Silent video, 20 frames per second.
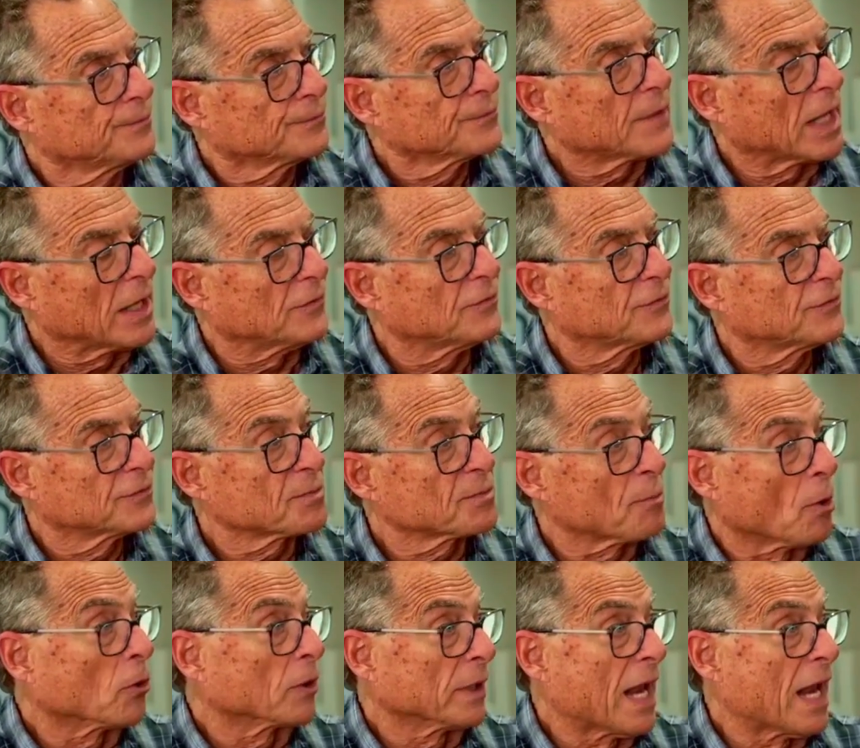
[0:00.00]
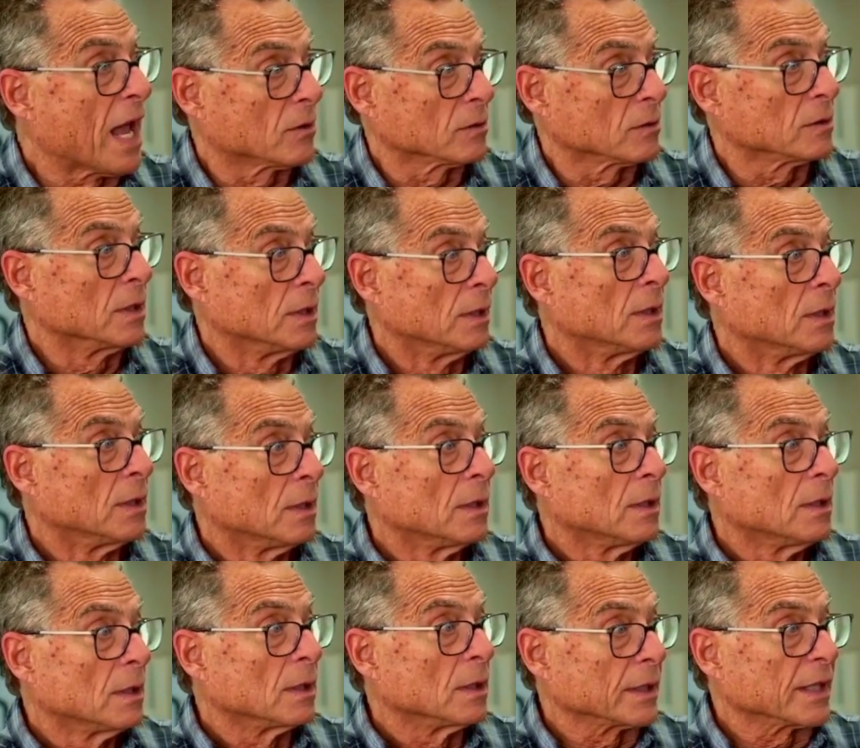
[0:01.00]
have spoken out
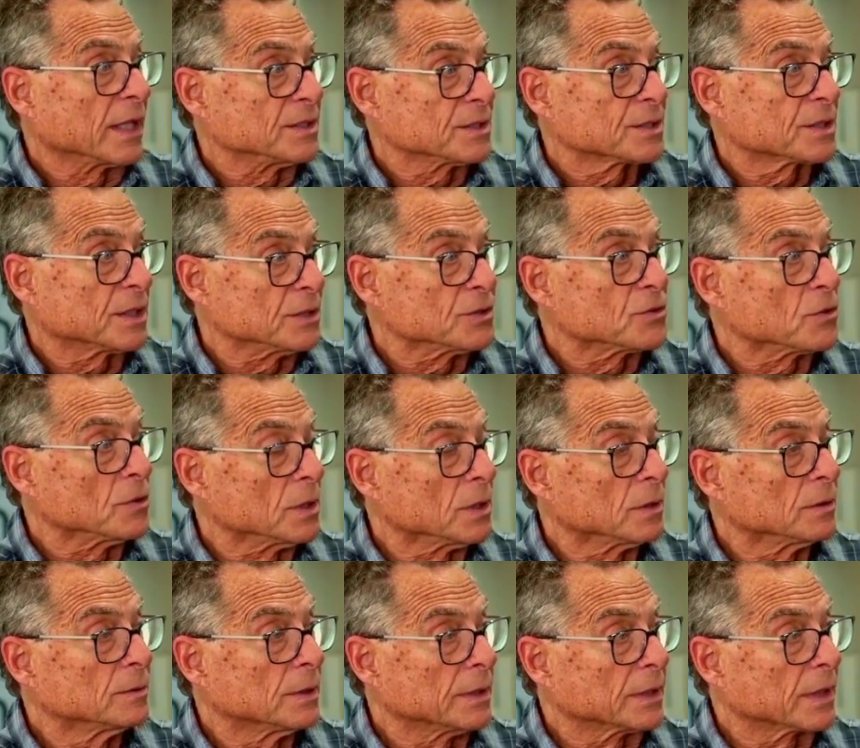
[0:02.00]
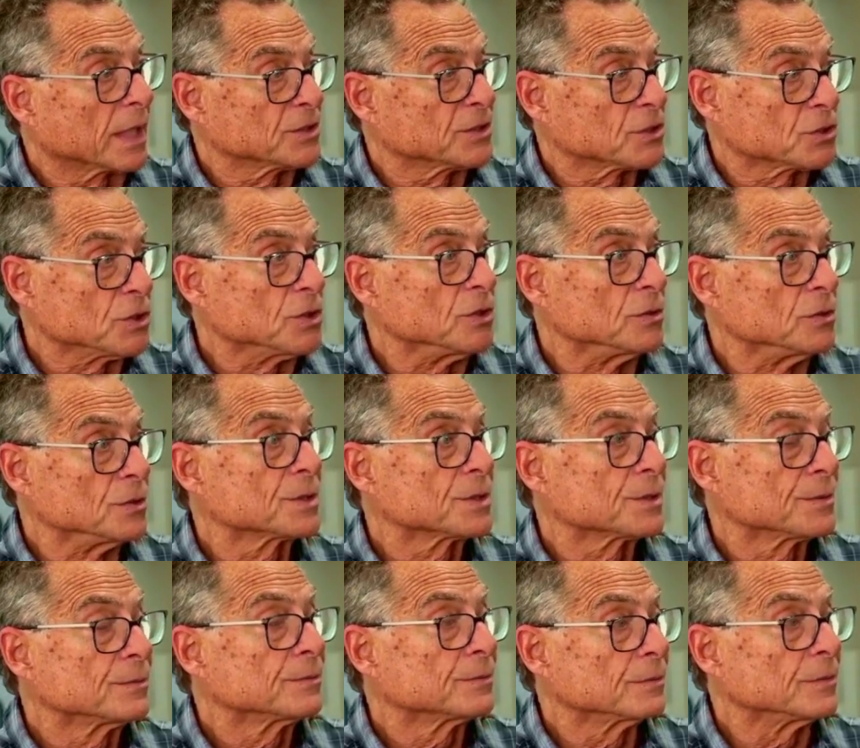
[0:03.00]
against Israel, against Jews
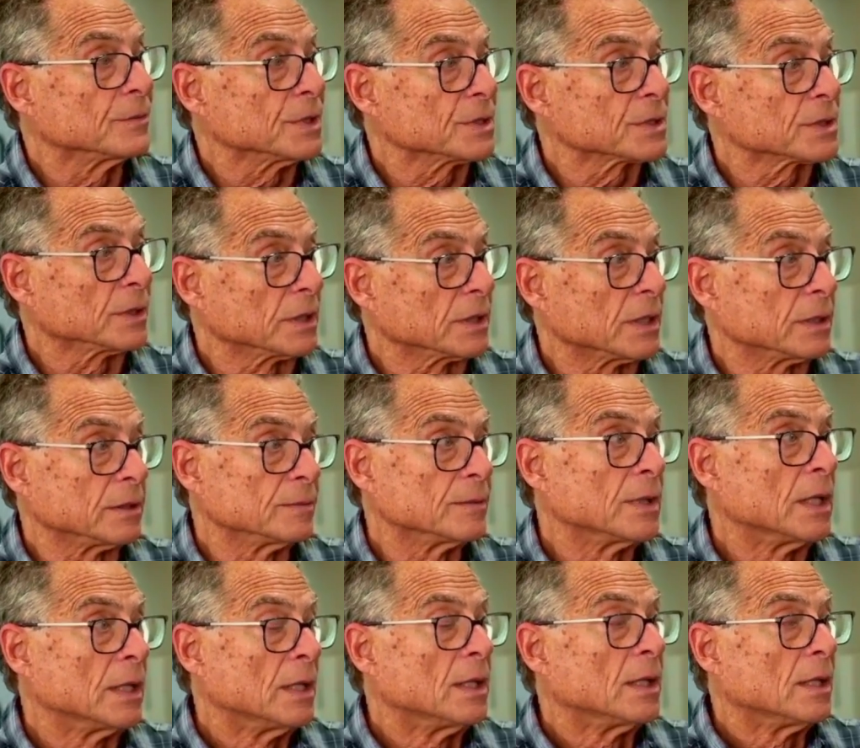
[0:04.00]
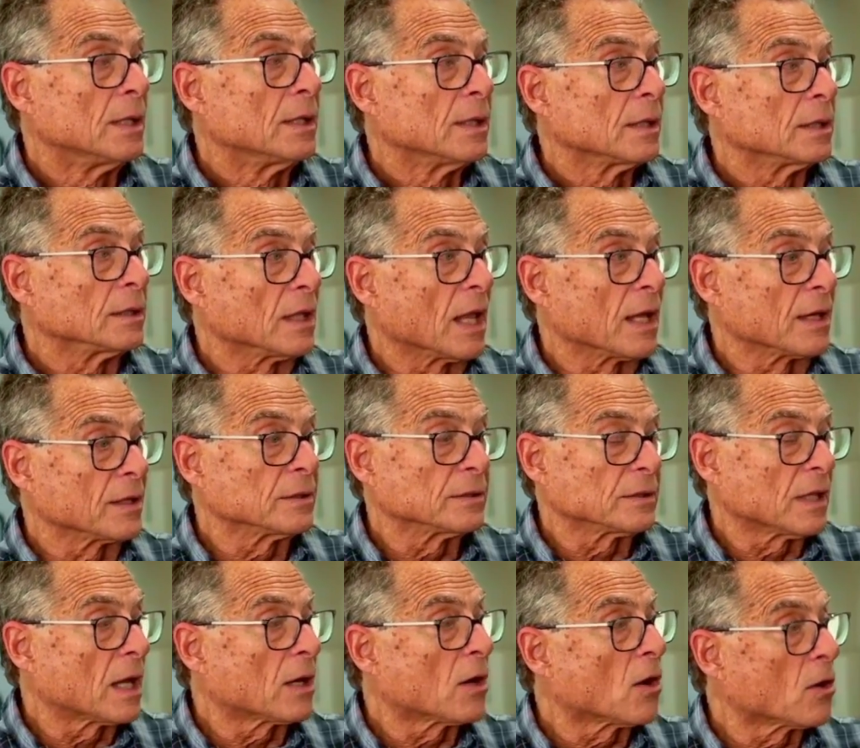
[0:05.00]
recently, and a
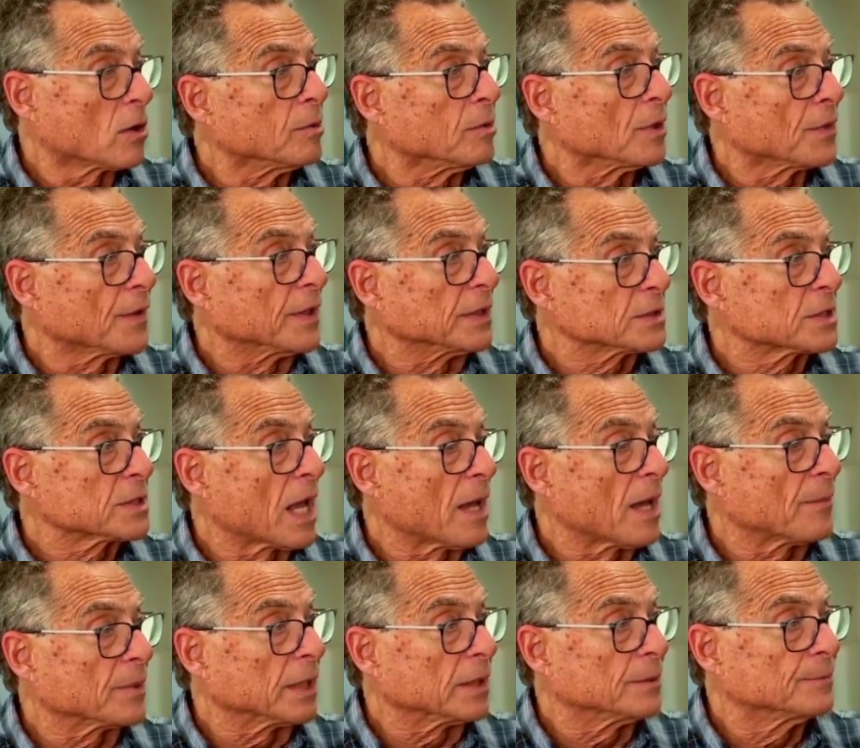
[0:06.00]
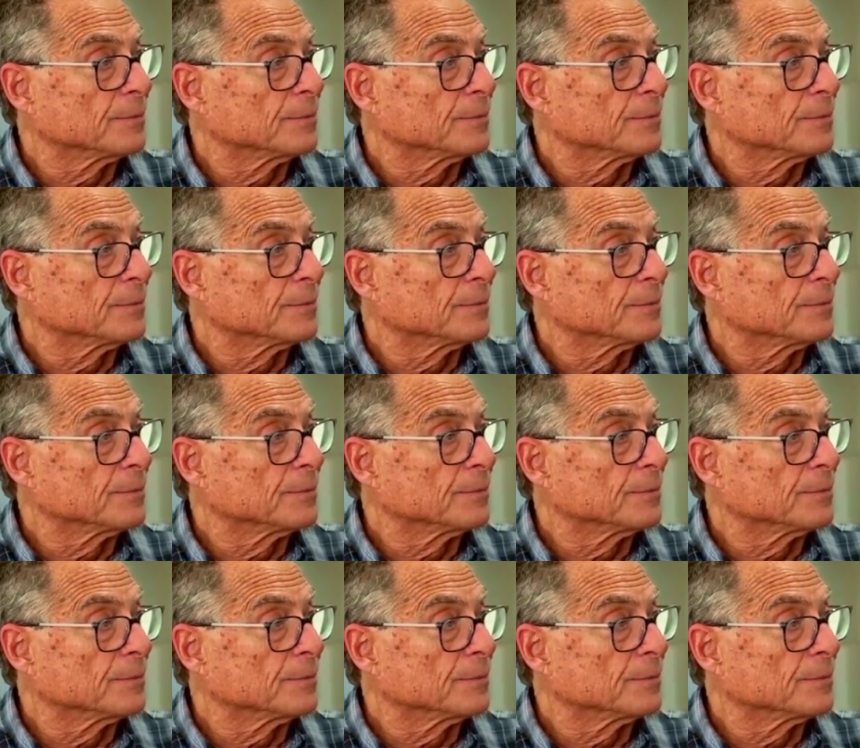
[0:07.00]
lot of horrible things happening.